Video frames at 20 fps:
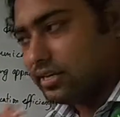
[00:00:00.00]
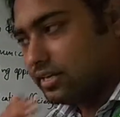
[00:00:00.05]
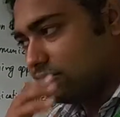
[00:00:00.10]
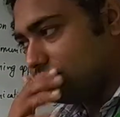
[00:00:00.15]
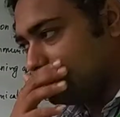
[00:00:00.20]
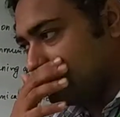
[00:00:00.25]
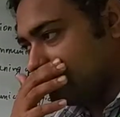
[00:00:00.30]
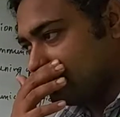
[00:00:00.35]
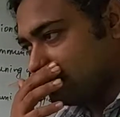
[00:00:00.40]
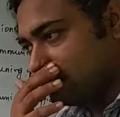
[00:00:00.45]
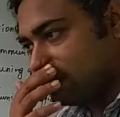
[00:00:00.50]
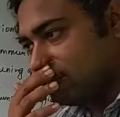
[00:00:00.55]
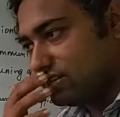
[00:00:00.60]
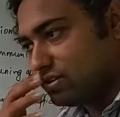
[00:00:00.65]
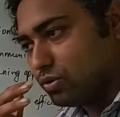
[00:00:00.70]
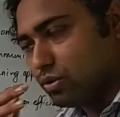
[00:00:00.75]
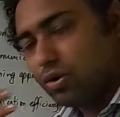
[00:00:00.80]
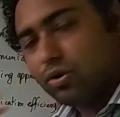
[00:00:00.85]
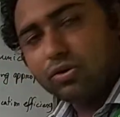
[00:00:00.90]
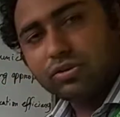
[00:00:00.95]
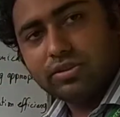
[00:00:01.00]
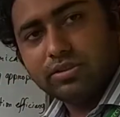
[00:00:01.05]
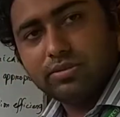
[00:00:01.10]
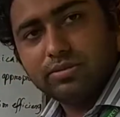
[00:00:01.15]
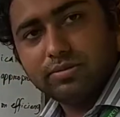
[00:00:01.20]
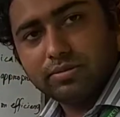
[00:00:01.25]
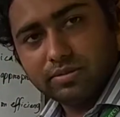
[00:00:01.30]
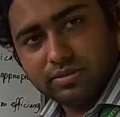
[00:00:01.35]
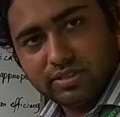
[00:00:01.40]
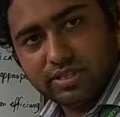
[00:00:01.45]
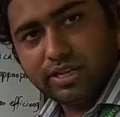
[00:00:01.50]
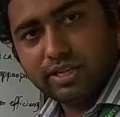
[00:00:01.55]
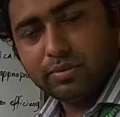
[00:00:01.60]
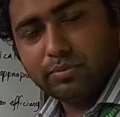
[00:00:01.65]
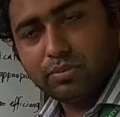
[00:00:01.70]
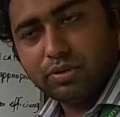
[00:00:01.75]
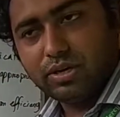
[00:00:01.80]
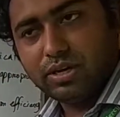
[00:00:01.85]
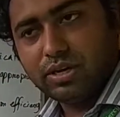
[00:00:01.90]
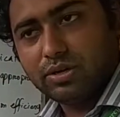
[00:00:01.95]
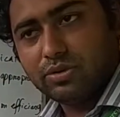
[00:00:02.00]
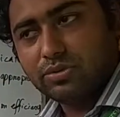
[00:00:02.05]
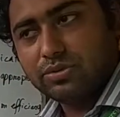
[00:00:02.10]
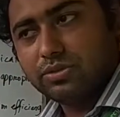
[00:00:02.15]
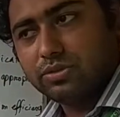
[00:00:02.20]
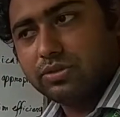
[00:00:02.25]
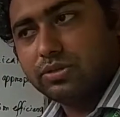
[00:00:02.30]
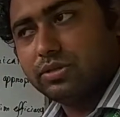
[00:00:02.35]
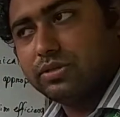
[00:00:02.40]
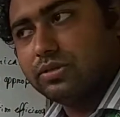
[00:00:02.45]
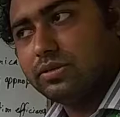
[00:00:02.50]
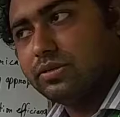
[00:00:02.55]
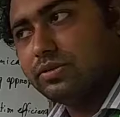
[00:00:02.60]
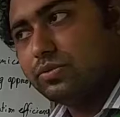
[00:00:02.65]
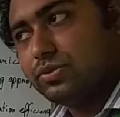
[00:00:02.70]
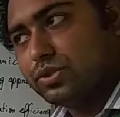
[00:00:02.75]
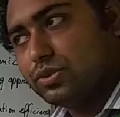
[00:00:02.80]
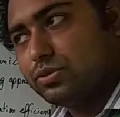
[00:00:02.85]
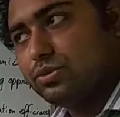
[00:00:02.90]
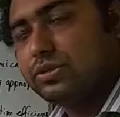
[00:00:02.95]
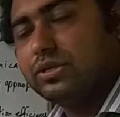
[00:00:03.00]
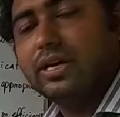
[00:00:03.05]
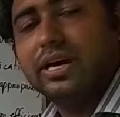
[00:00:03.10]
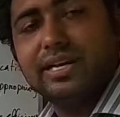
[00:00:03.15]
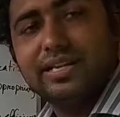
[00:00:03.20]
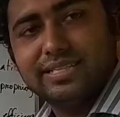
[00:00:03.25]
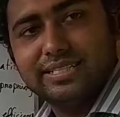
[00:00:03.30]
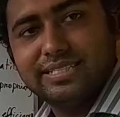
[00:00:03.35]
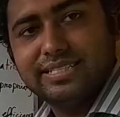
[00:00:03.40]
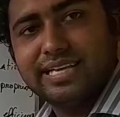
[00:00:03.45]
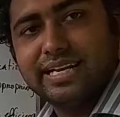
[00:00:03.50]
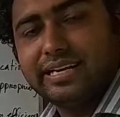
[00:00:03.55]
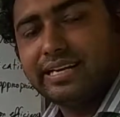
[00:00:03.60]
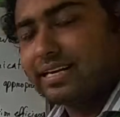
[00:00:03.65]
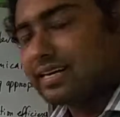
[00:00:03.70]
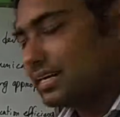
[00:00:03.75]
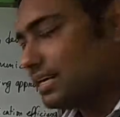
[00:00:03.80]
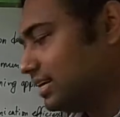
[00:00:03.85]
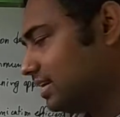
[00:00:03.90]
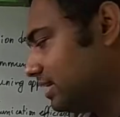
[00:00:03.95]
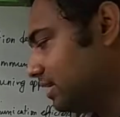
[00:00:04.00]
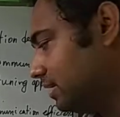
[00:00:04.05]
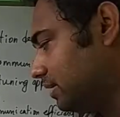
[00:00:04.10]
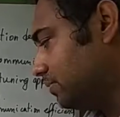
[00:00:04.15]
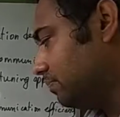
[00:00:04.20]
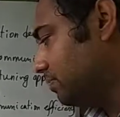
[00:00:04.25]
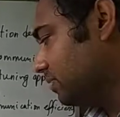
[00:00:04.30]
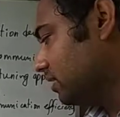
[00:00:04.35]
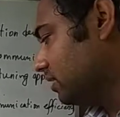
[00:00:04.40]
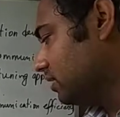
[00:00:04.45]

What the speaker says: If there is any wrong thing pronounced, we should understand it clearly.